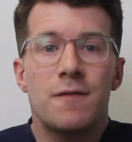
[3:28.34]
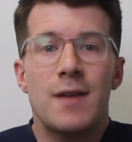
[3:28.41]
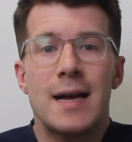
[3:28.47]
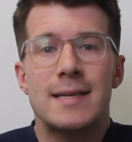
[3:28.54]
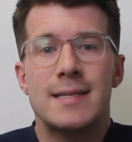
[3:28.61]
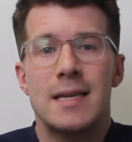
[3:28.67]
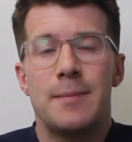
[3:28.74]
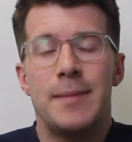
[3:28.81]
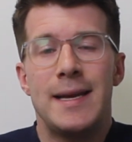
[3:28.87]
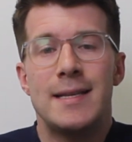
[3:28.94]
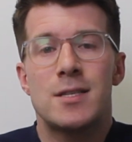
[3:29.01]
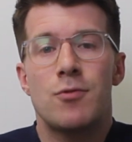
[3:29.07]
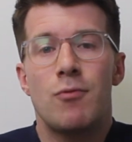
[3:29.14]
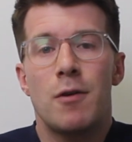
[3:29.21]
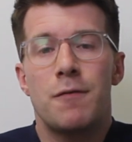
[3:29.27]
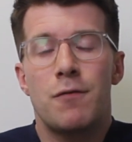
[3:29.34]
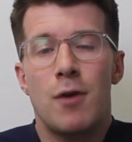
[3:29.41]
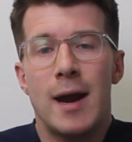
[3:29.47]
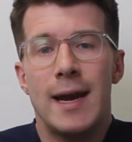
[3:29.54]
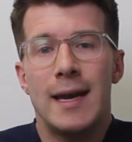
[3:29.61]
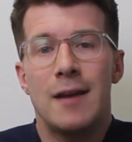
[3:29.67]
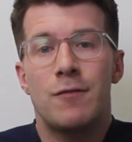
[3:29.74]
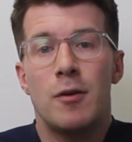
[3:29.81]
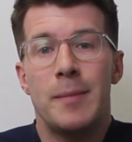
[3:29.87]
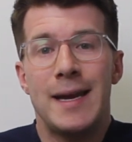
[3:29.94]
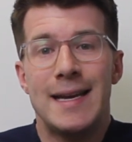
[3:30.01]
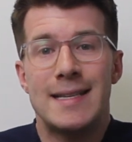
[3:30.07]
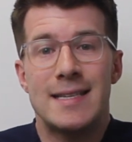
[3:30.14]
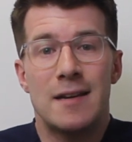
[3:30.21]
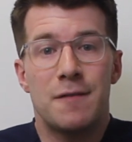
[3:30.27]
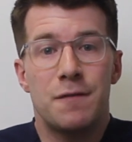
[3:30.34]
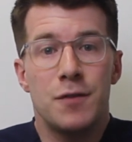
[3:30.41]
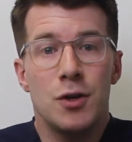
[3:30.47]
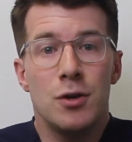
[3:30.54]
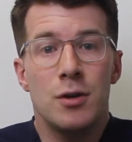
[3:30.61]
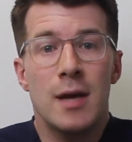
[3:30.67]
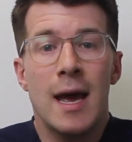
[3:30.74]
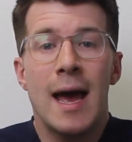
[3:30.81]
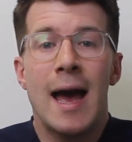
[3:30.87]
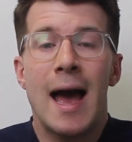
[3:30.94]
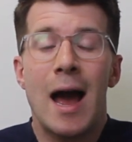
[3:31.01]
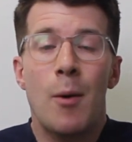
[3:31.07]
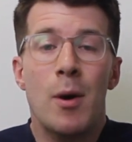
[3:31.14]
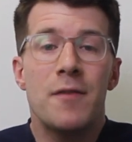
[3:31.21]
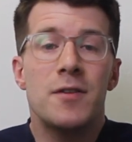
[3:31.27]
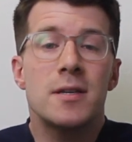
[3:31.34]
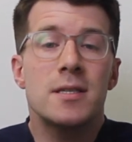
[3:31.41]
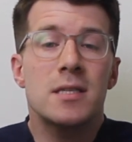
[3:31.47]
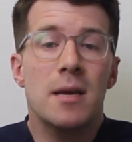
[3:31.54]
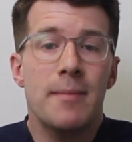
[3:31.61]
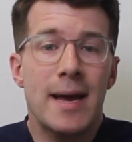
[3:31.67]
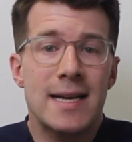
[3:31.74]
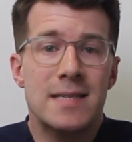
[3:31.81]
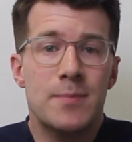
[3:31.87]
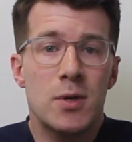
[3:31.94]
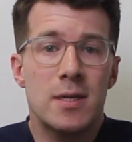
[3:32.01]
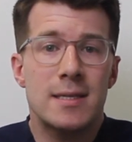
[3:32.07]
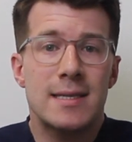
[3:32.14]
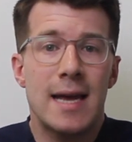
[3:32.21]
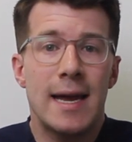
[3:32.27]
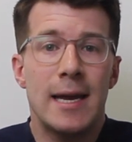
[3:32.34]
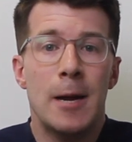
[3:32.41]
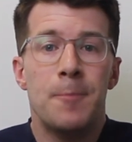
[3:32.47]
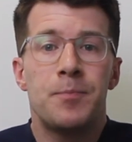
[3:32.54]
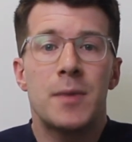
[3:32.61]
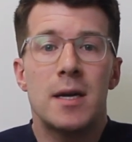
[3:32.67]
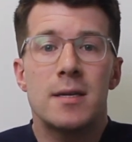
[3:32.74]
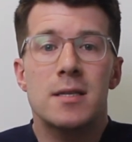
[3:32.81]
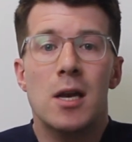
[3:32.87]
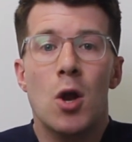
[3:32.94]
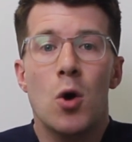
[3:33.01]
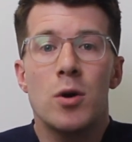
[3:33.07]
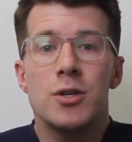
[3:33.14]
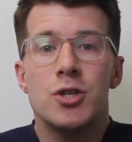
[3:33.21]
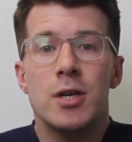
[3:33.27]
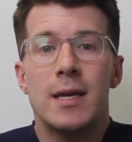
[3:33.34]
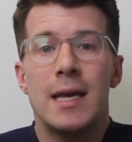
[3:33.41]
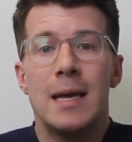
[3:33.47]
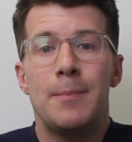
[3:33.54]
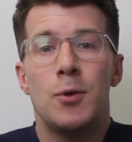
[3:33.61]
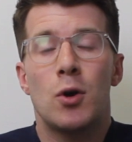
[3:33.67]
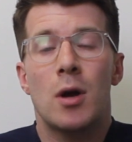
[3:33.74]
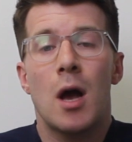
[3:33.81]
fasting means refraining from eating food. However, some experts say that as long as you keep your